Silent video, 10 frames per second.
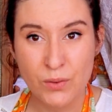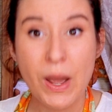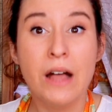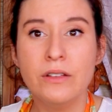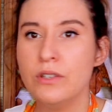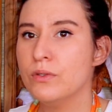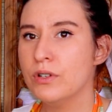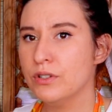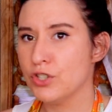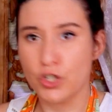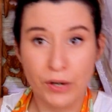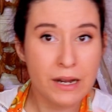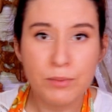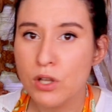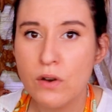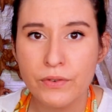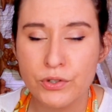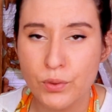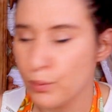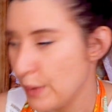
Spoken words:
Well, you could scramble over to a